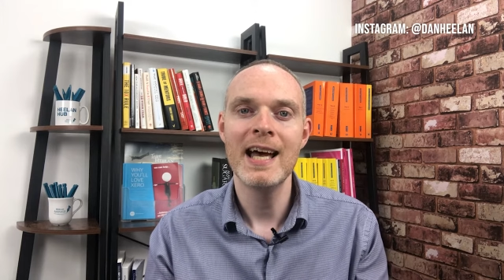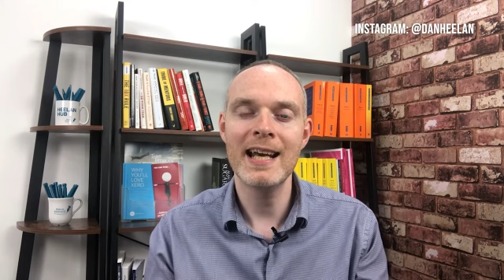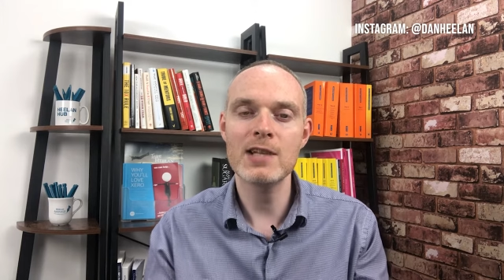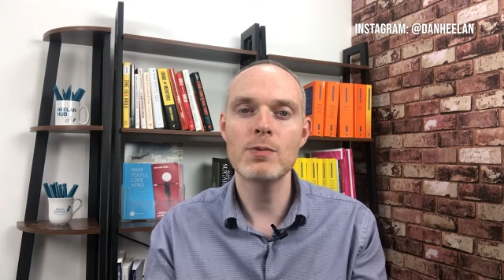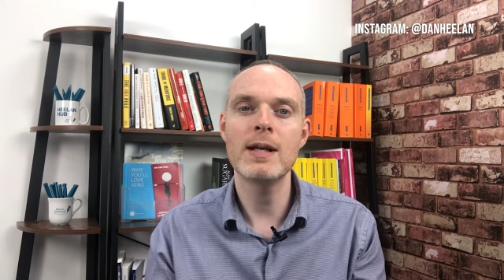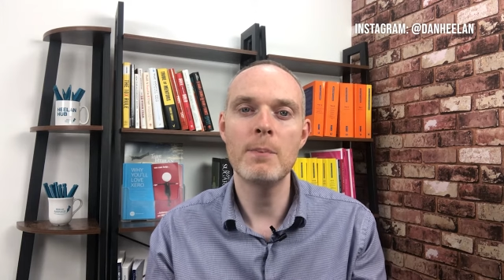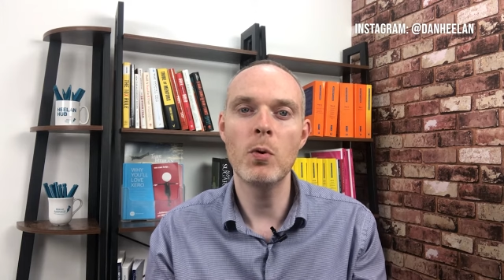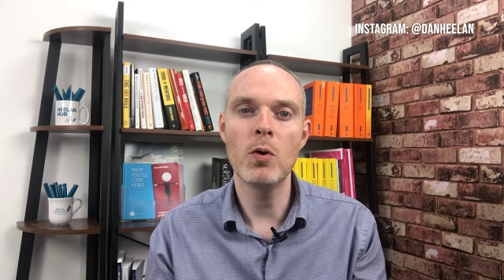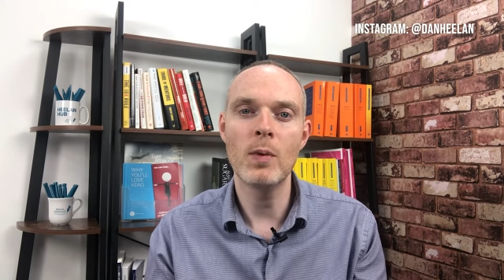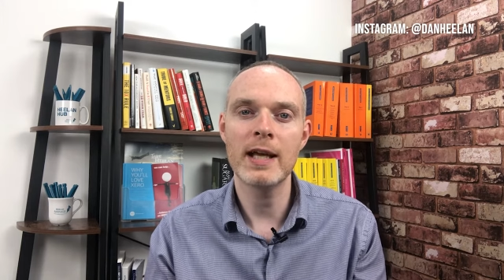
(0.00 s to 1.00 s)
And that's really
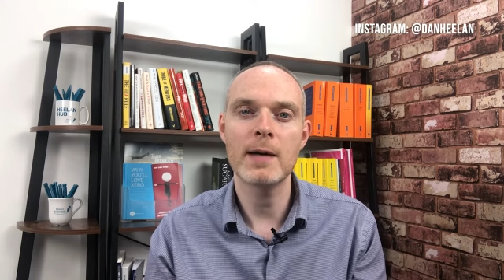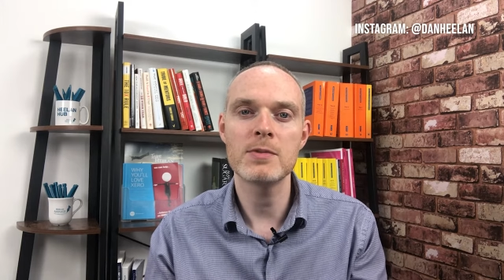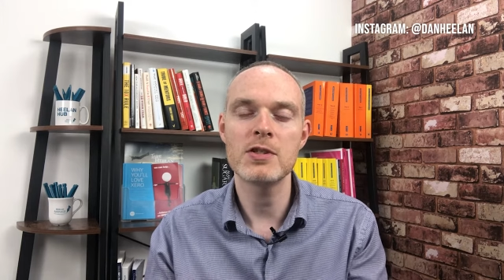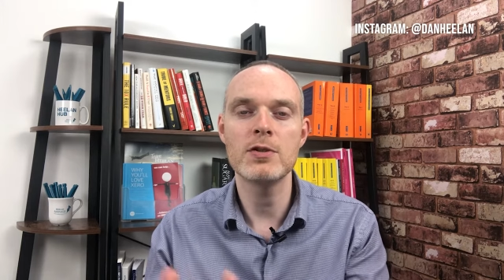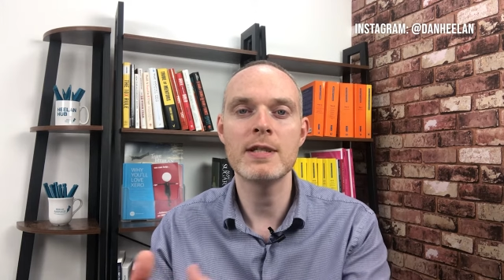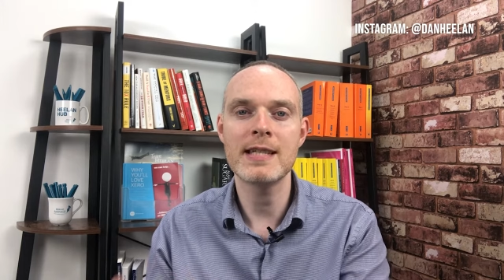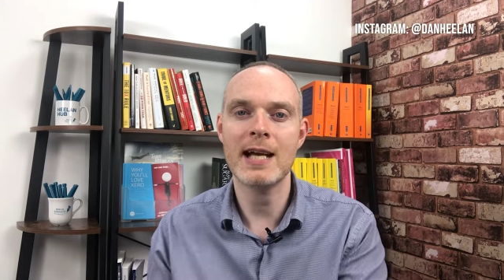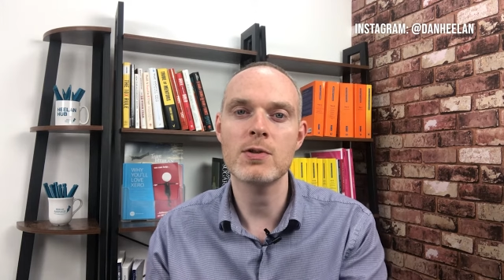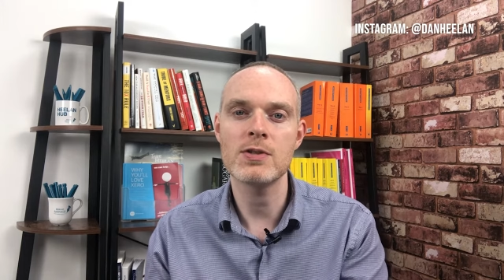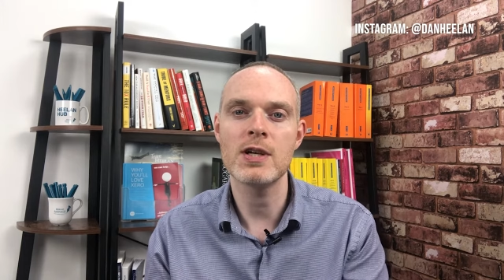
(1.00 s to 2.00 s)
important when it comes to doing your
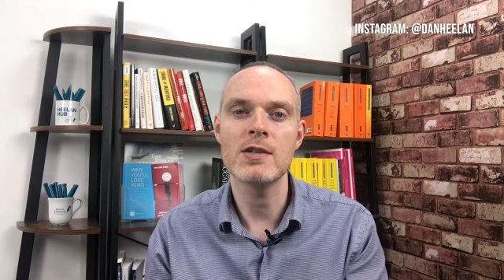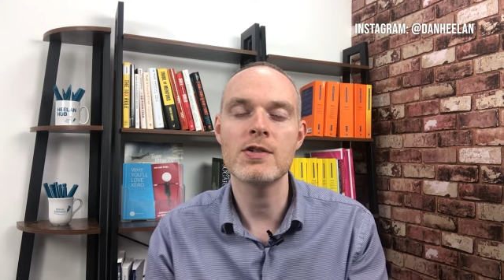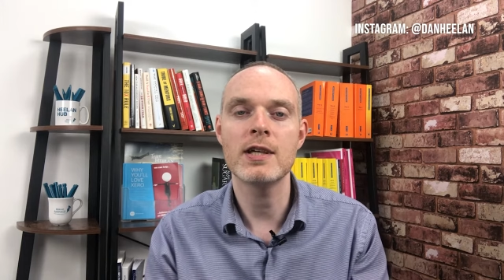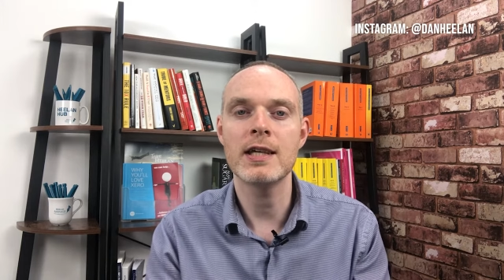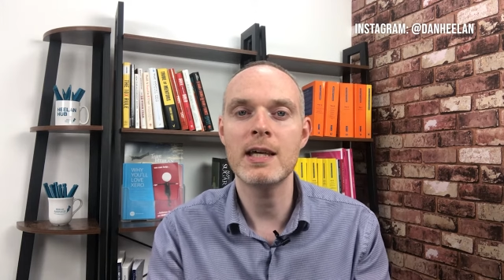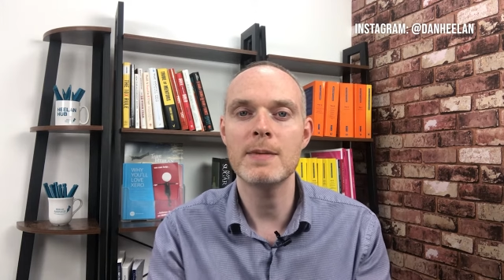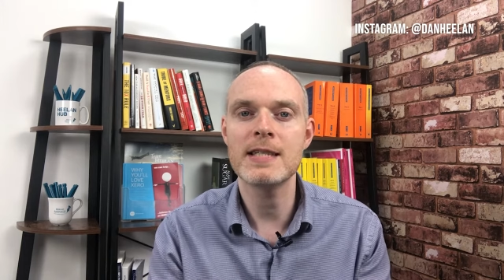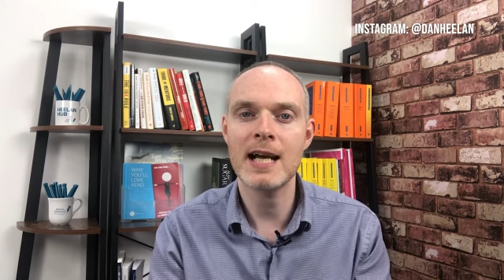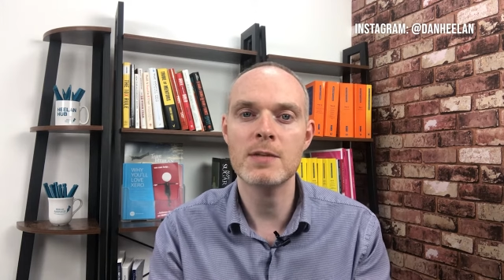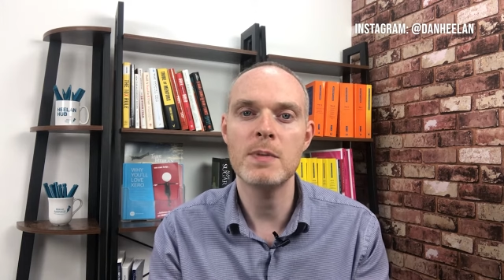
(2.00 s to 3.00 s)
tax returns, so you can keep your
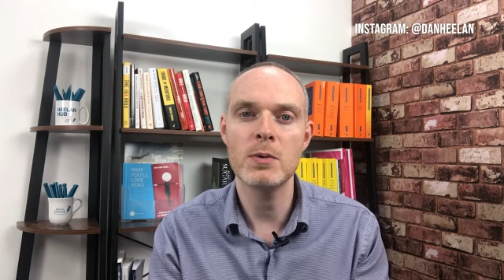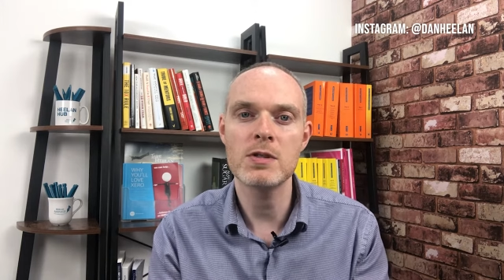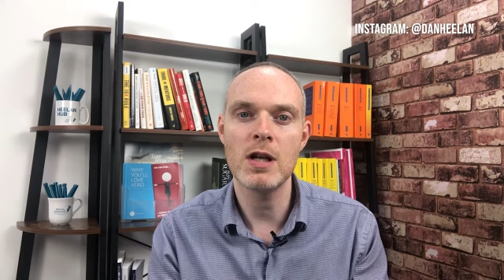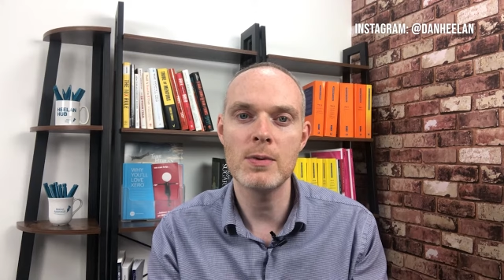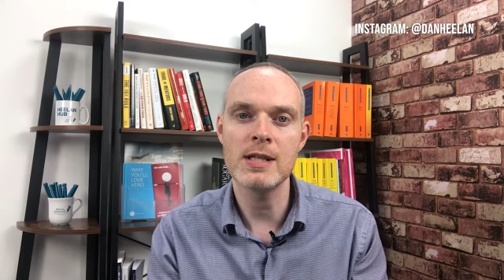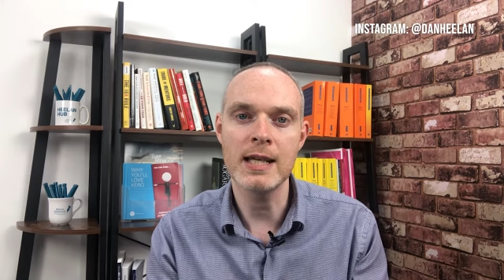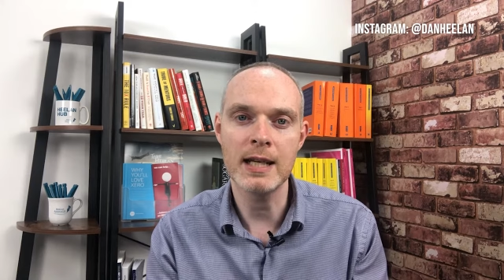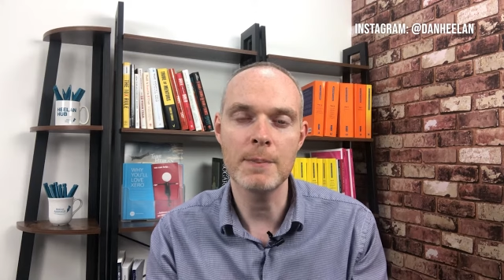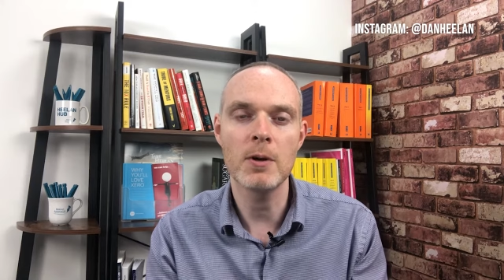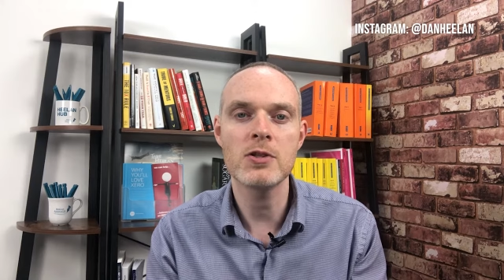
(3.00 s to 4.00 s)
tax bill as low as
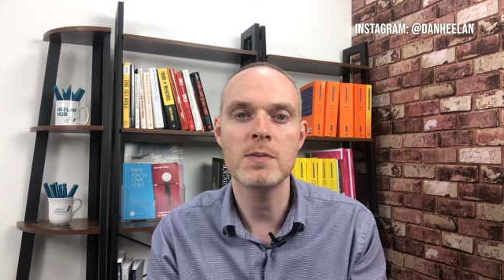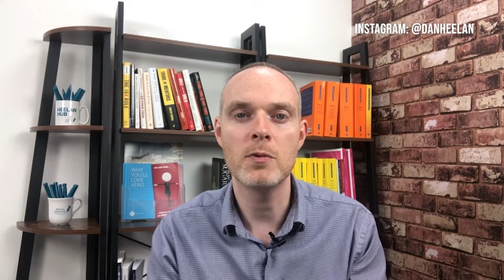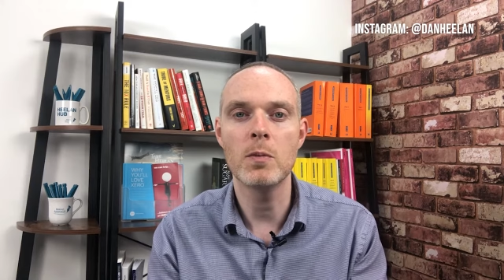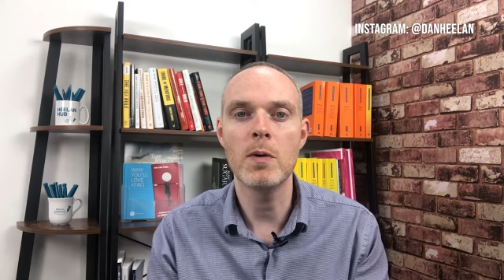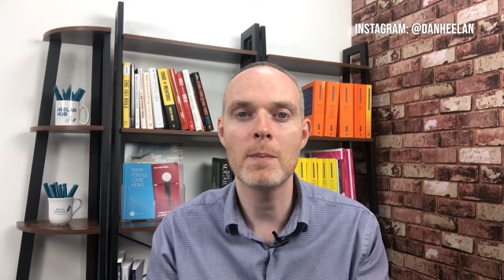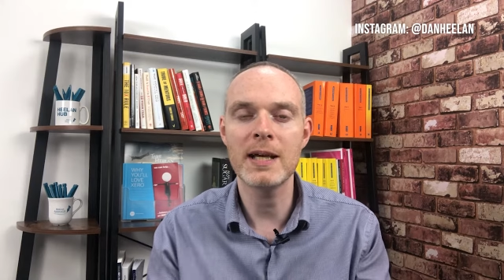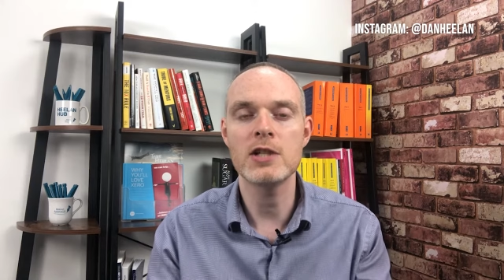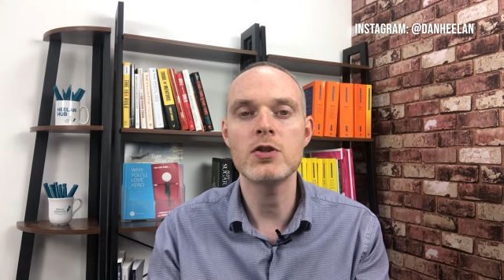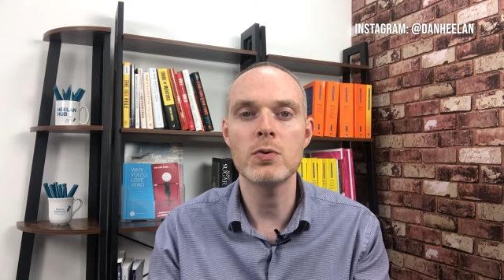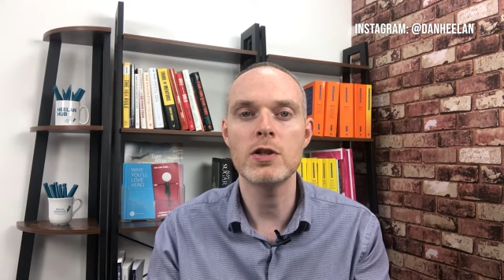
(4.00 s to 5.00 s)
legally possible by making
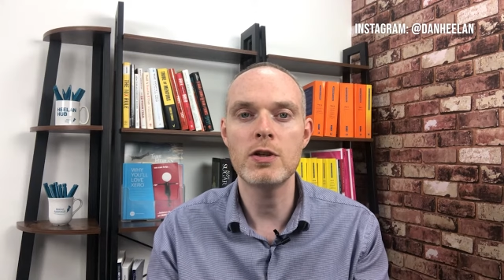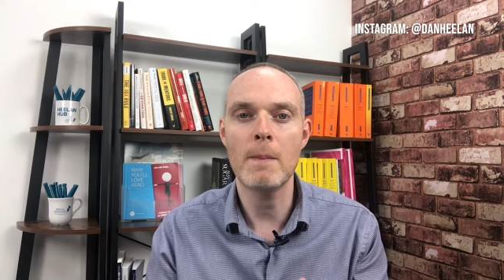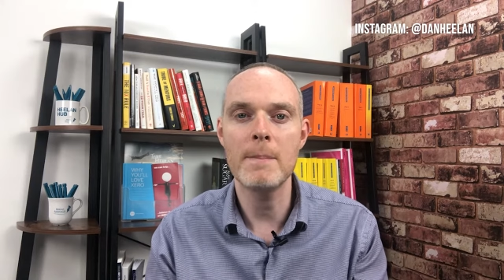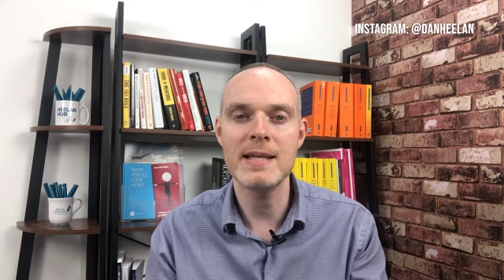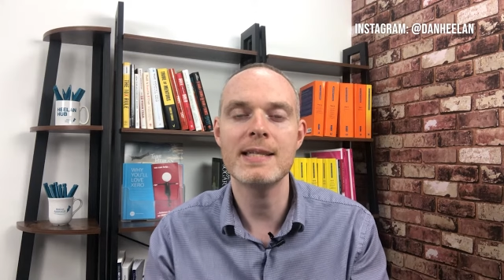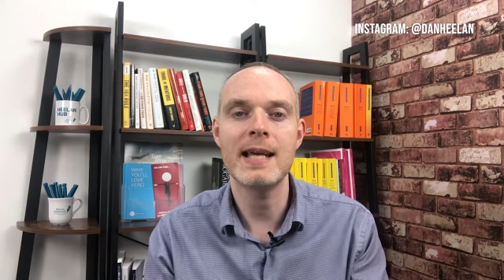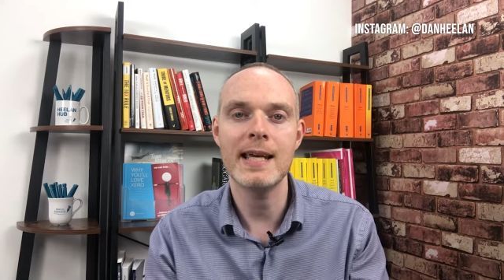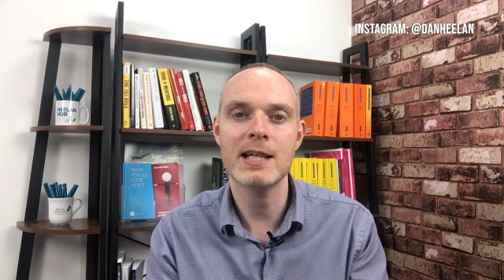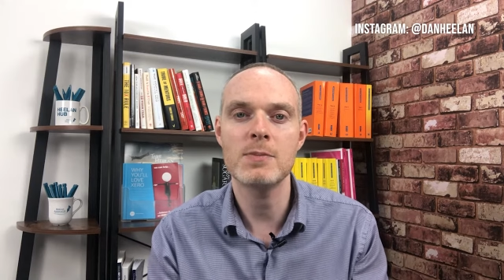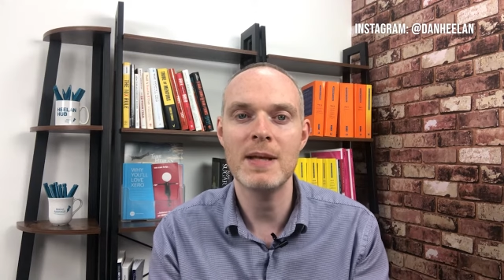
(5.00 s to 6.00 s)
sure you don't miss any
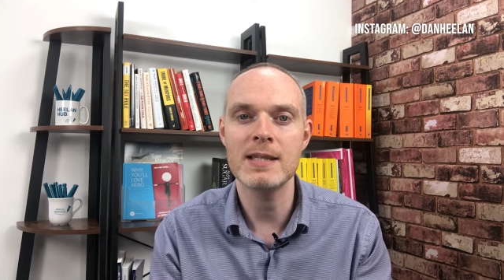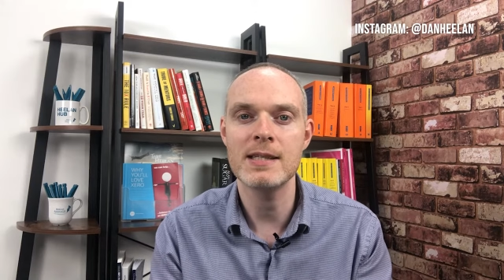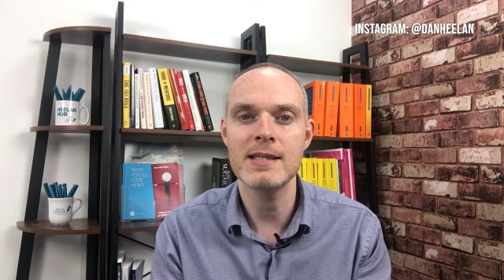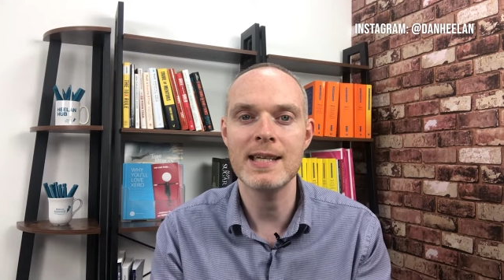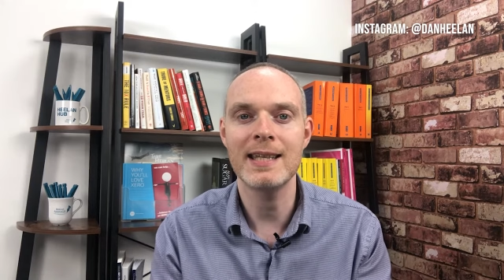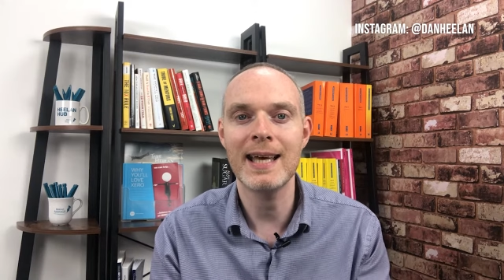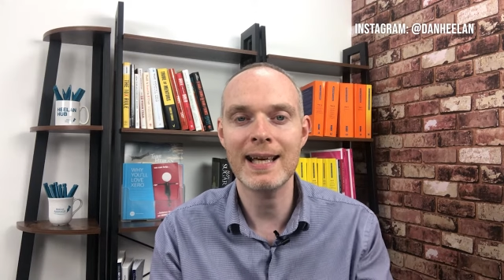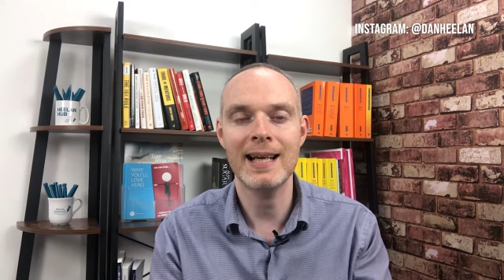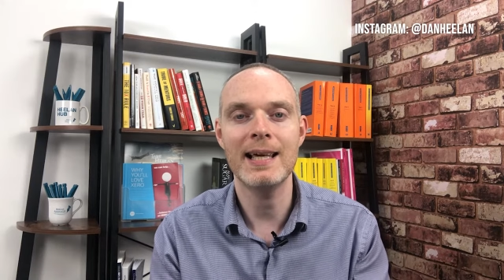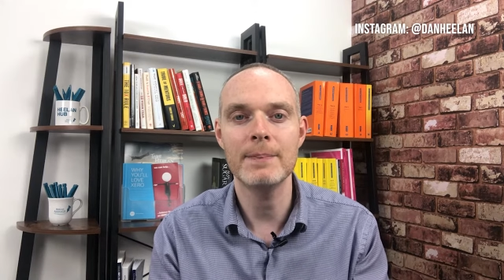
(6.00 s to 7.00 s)
expenses in that
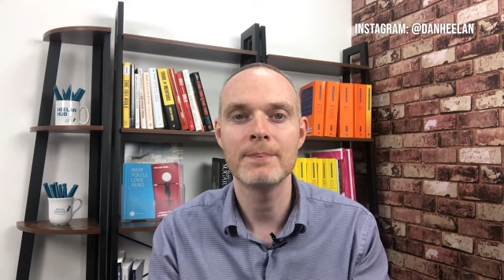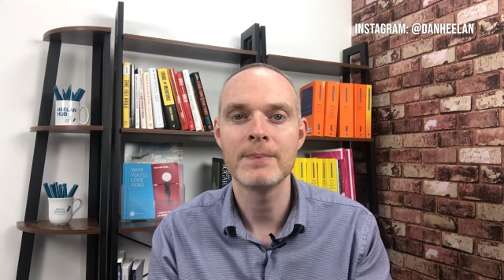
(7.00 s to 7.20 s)
claim,